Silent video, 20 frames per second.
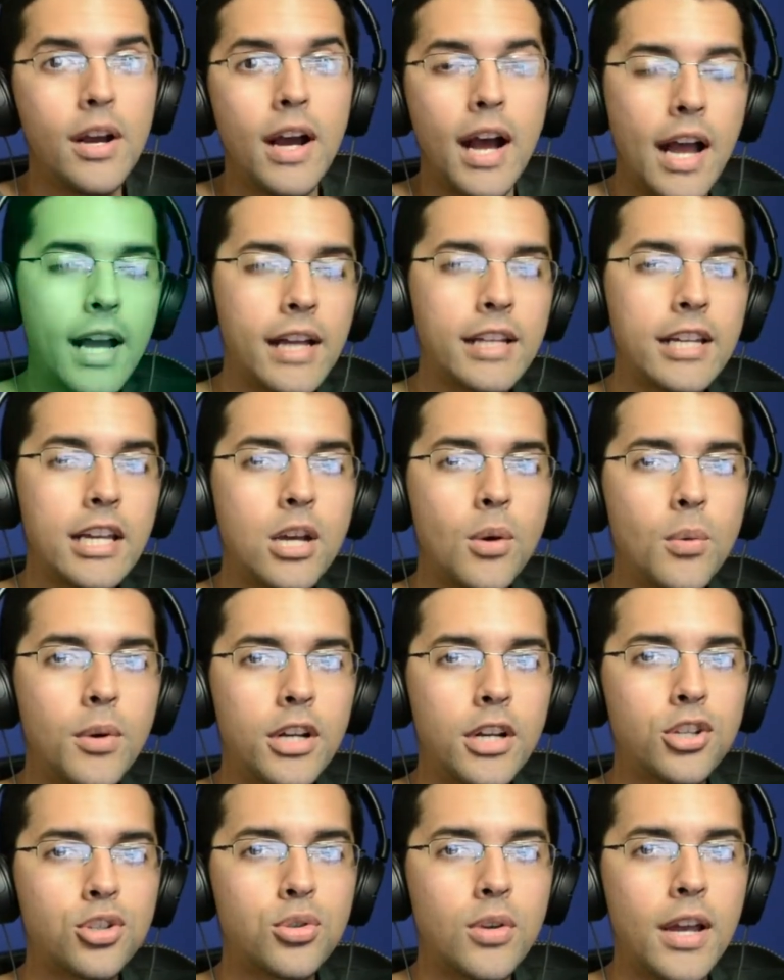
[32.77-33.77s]
I kind of want
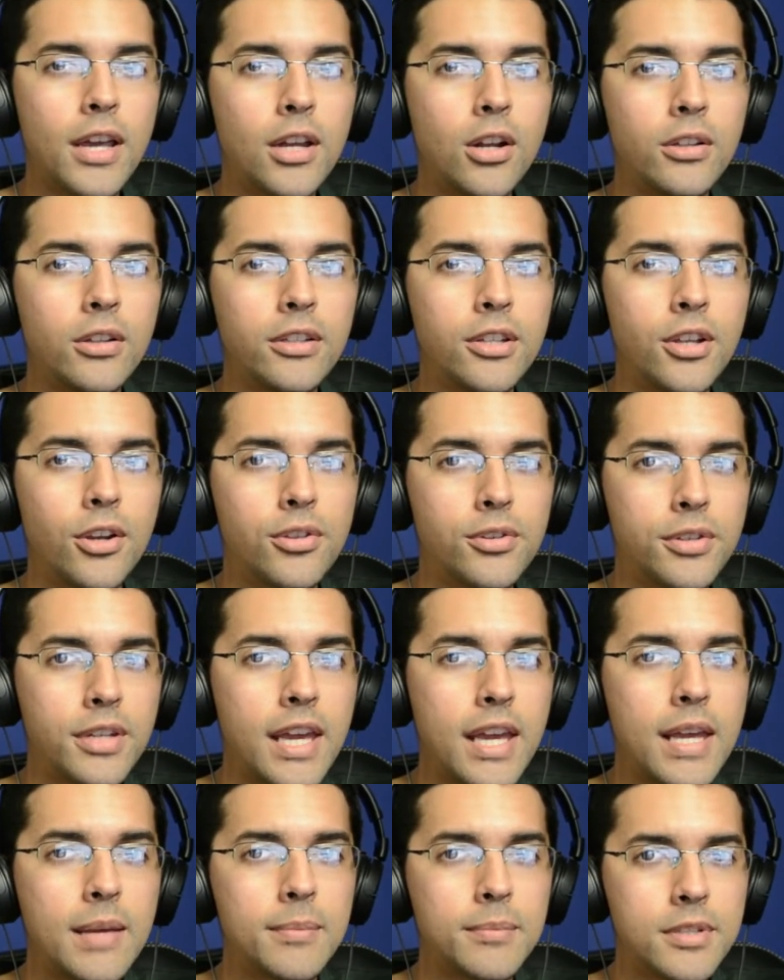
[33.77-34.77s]
to try out all the other
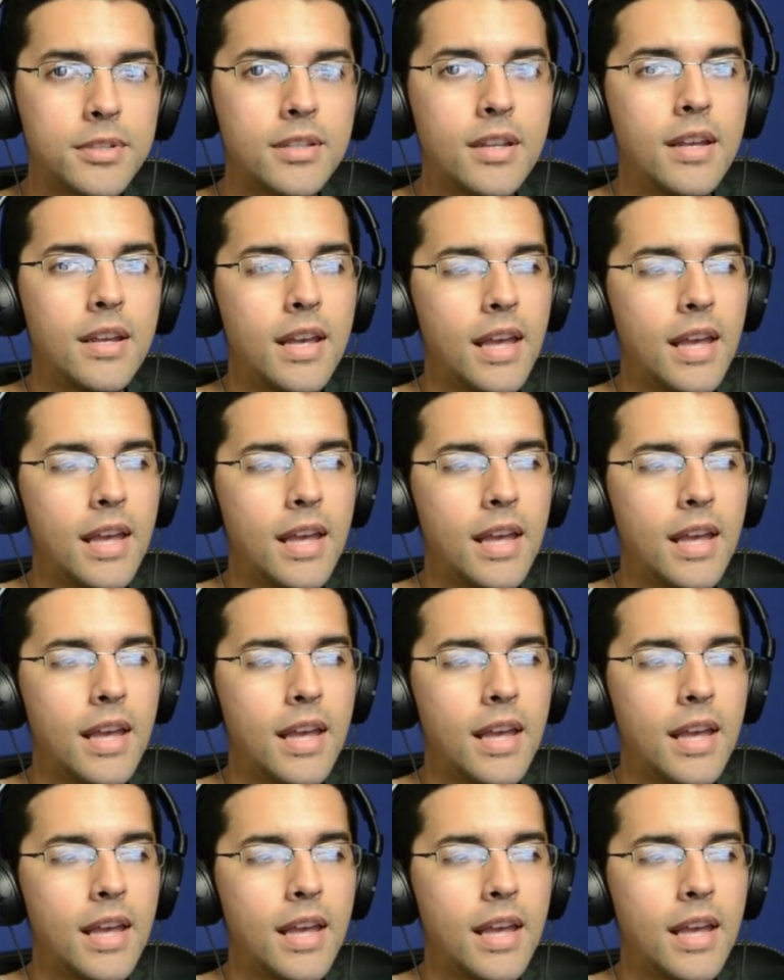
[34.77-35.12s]
games.